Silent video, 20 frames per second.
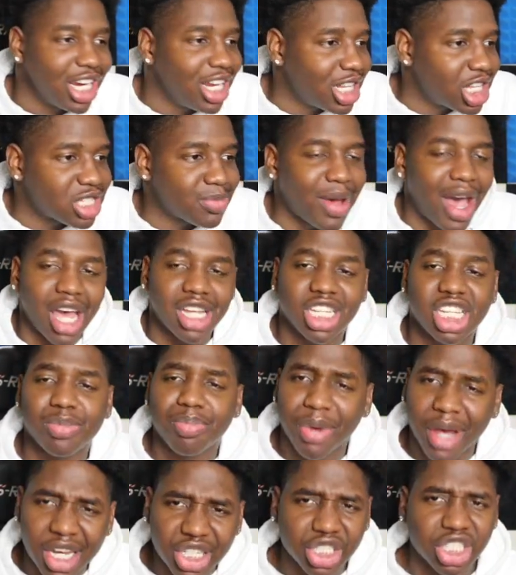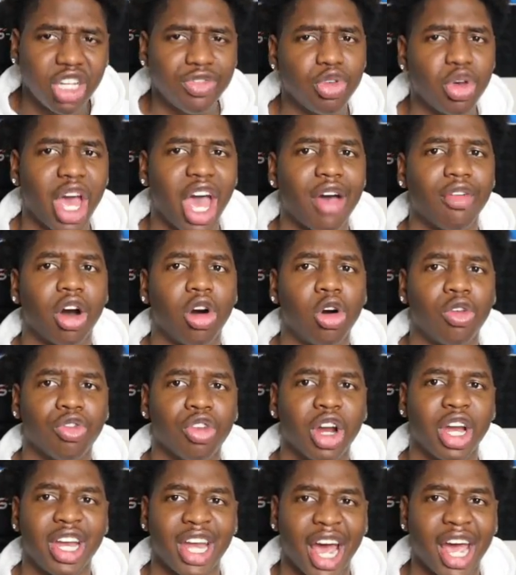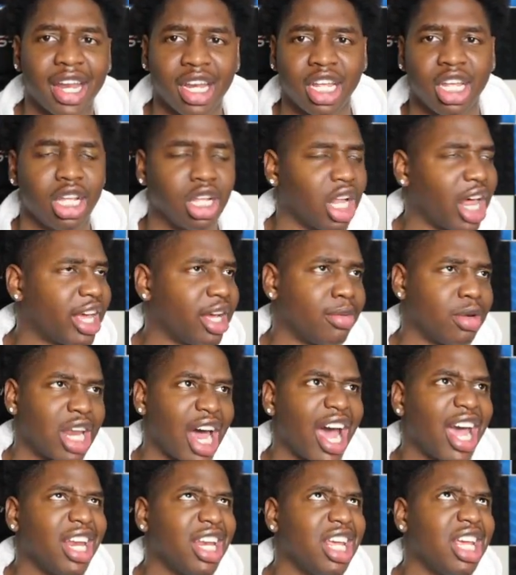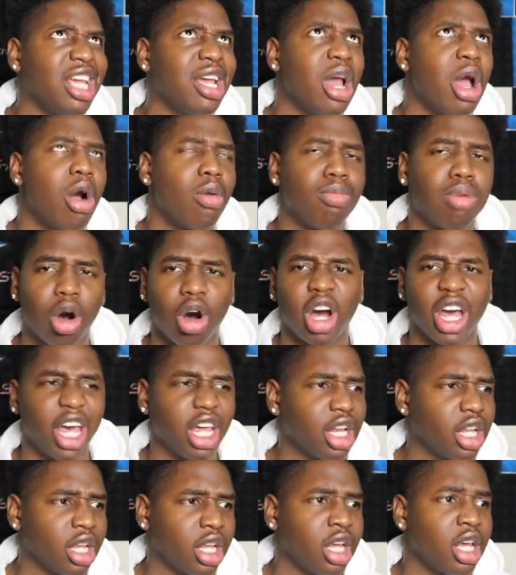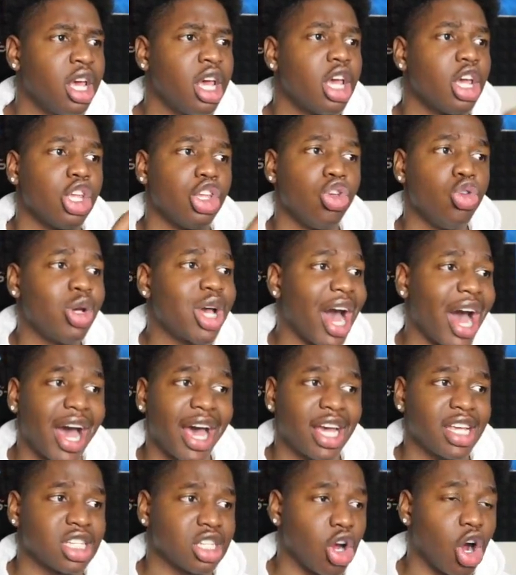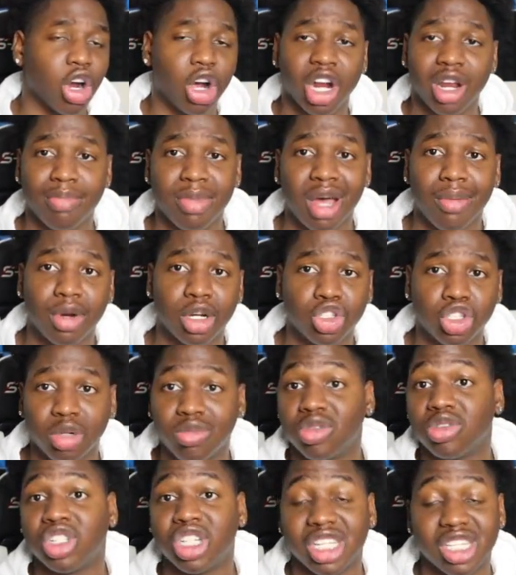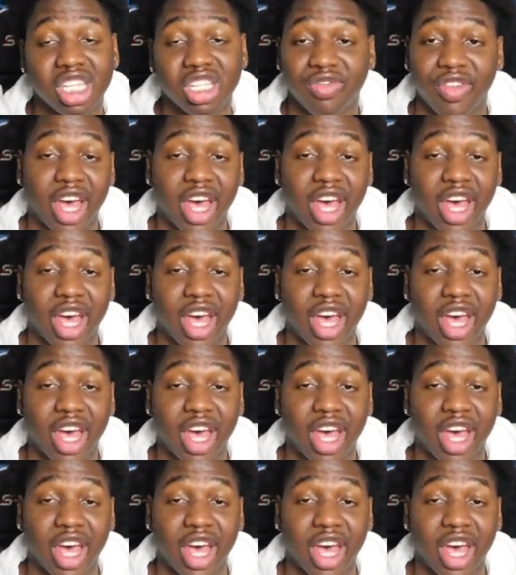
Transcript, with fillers: need this badge, especially if you have over 90, like 90 ball handling, you guys are going to be able to dribble just as